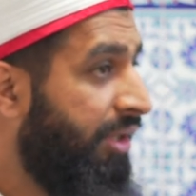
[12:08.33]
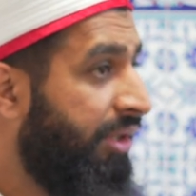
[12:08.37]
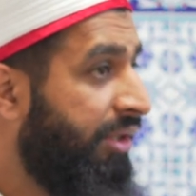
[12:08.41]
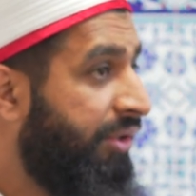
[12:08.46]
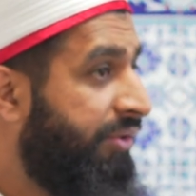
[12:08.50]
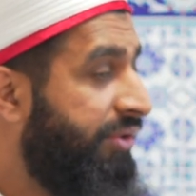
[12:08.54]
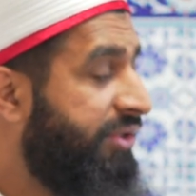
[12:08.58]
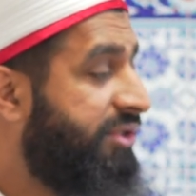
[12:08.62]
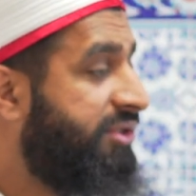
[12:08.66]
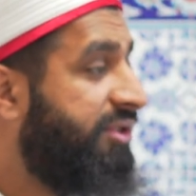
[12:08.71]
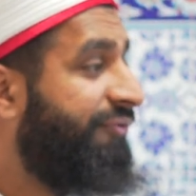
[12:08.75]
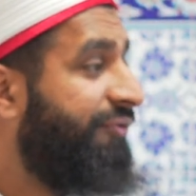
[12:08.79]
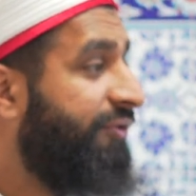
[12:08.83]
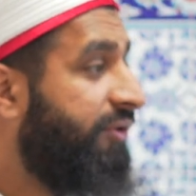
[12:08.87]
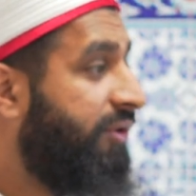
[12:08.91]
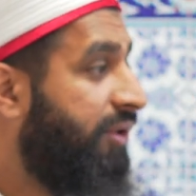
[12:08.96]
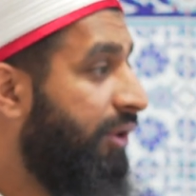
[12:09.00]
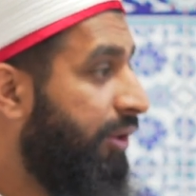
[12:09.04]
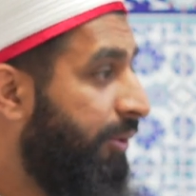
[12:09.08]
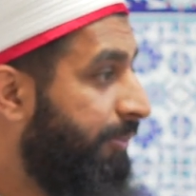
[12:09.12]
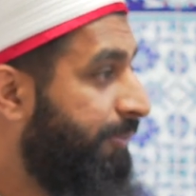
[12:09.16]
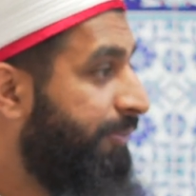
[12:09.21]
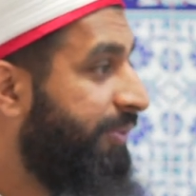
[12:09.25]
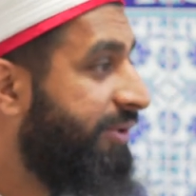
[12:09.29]
Christopher
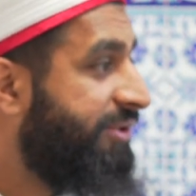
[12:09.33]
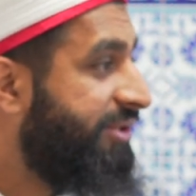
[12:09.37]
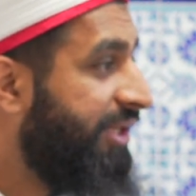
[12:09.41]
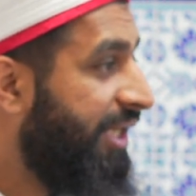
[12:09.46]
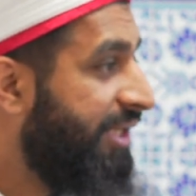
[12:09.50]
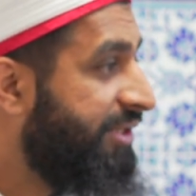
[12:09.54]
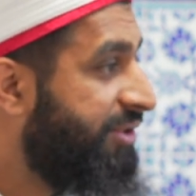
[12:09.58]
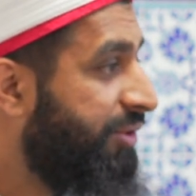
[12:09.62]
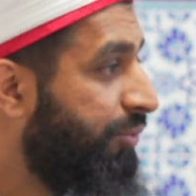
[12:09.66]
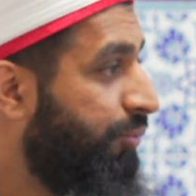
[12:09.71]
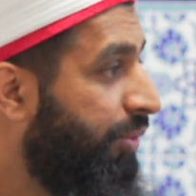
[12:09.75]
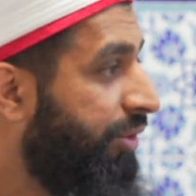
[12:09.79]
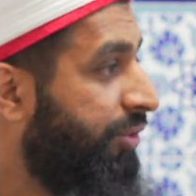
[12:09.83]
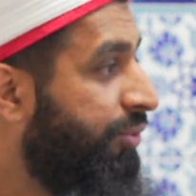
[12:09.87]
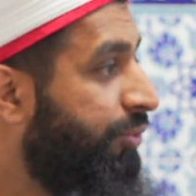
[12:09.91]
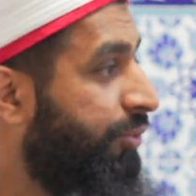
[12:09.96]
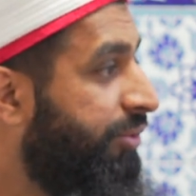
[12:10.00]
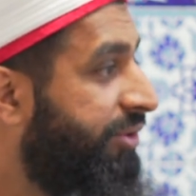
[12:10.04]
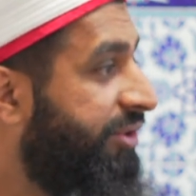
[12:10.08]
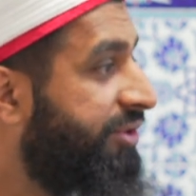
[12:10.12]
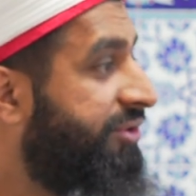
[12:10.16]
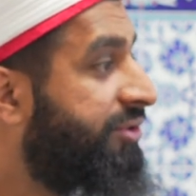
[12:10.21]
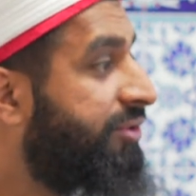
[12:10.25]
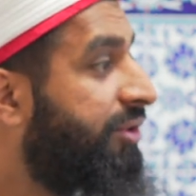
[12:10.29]
Columbus as the one
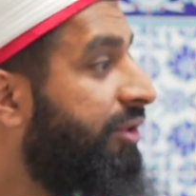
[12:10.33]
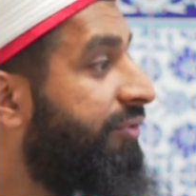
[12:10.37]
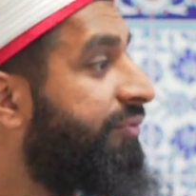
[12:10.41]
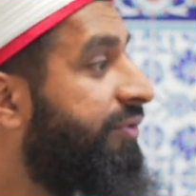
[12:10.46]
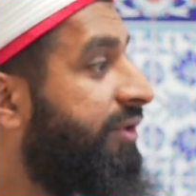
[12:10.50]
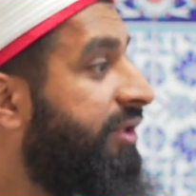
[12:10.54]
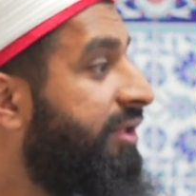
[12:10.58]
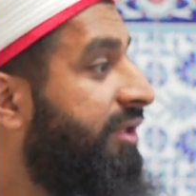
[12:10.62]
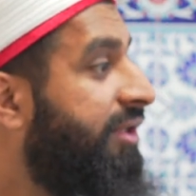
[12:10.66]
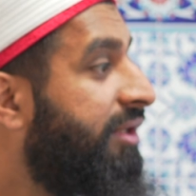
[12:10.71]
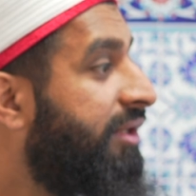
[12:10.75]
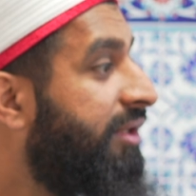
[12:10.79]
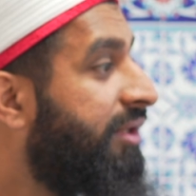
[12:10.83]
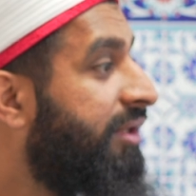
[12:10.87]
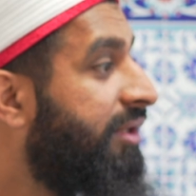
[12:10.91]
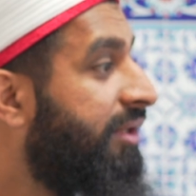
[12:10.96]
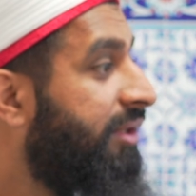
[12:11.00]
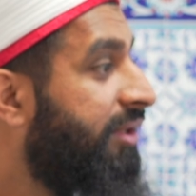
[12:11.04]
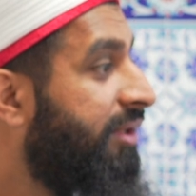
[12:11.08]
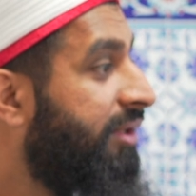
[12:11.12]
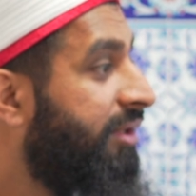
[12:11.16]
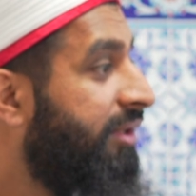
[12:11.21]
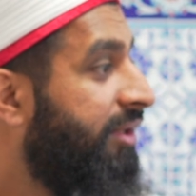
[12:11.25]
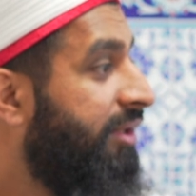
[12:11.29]
who discovered
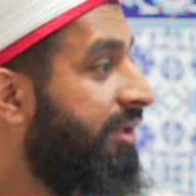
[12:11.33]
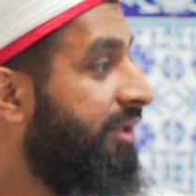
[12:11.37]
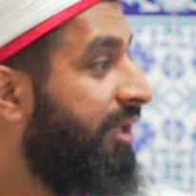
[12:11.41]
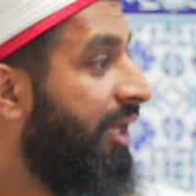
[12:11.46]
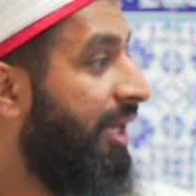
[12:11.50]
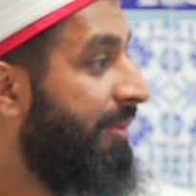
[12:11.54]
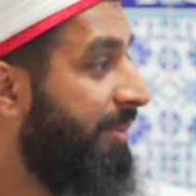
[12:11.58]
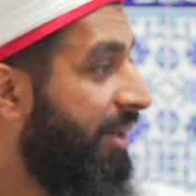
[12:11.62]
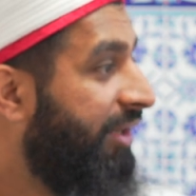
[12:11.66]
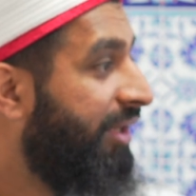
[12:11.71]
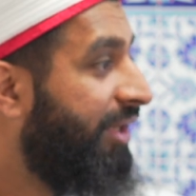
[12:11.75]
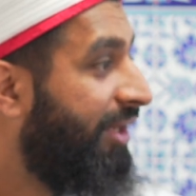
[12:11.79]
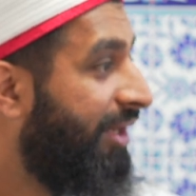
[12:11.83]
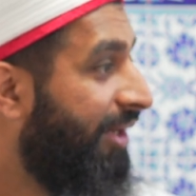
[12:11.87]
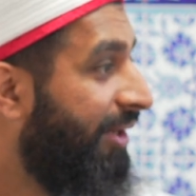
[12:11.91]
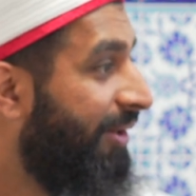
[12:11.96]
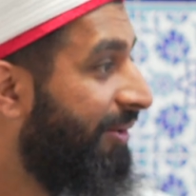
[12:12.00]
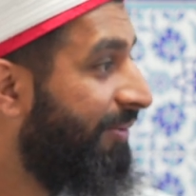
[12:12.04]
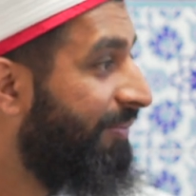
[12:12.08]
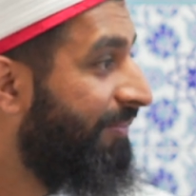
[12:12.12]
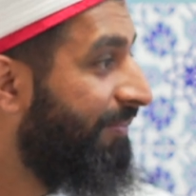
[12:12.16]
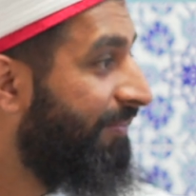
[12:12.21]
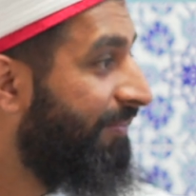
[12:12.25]
America.